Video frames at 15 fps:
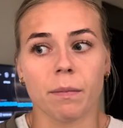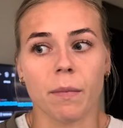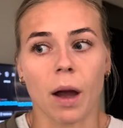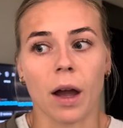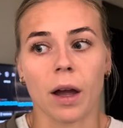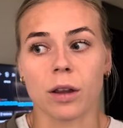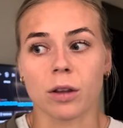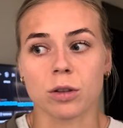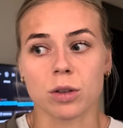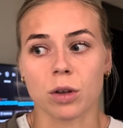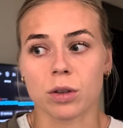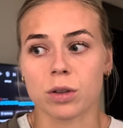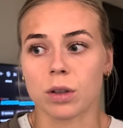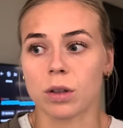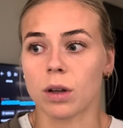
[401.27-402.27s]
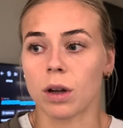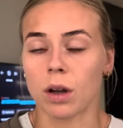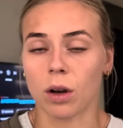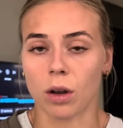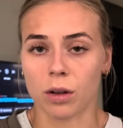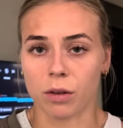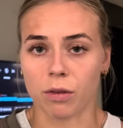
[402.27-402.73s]
had to sort a
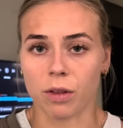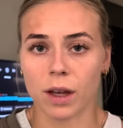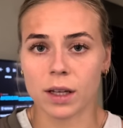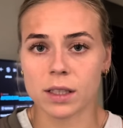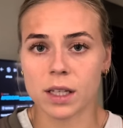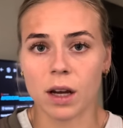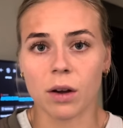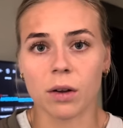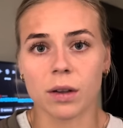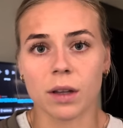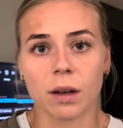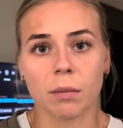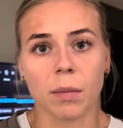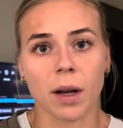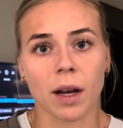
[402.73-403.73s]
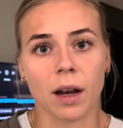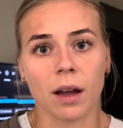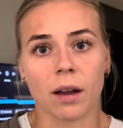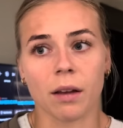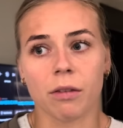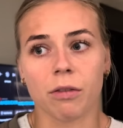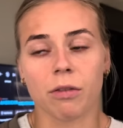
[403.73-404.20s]
lot of things out in my
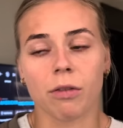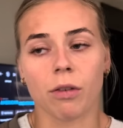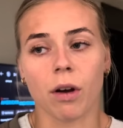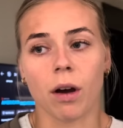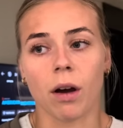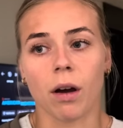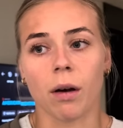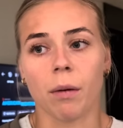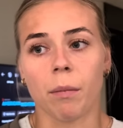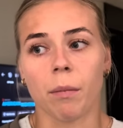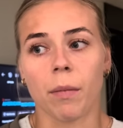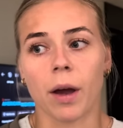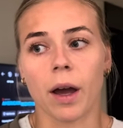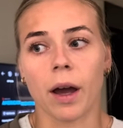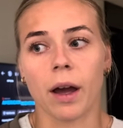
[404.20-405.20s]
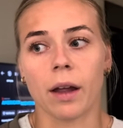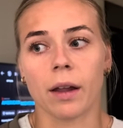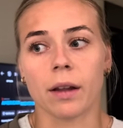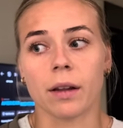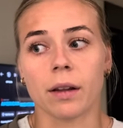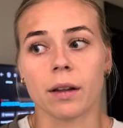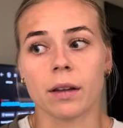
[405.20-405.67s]
life.
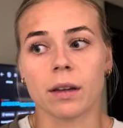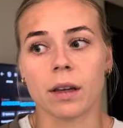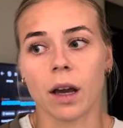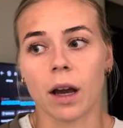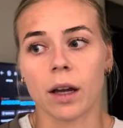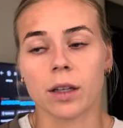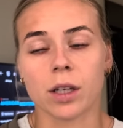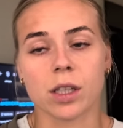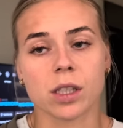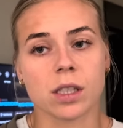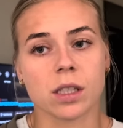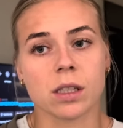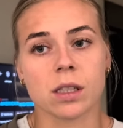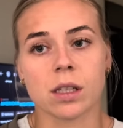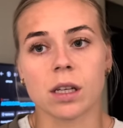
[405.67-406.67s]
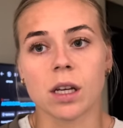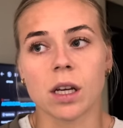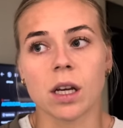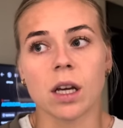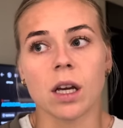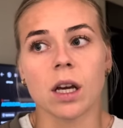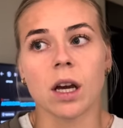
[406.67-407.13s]
I
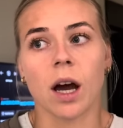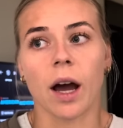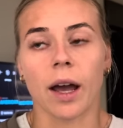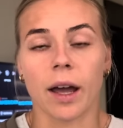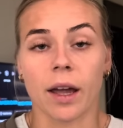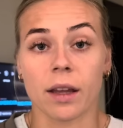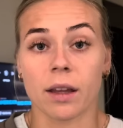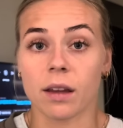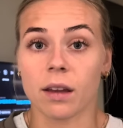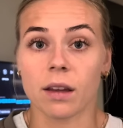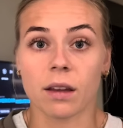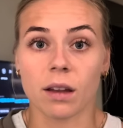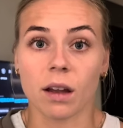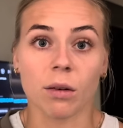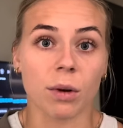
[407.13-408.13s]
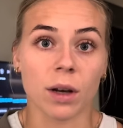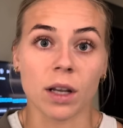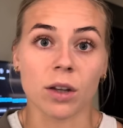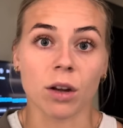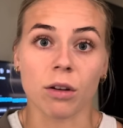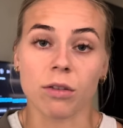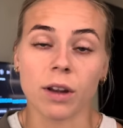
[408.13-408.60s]
had a really
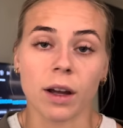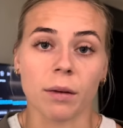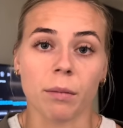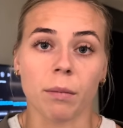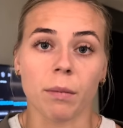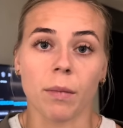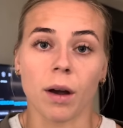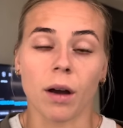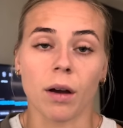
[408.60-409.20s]
tough time.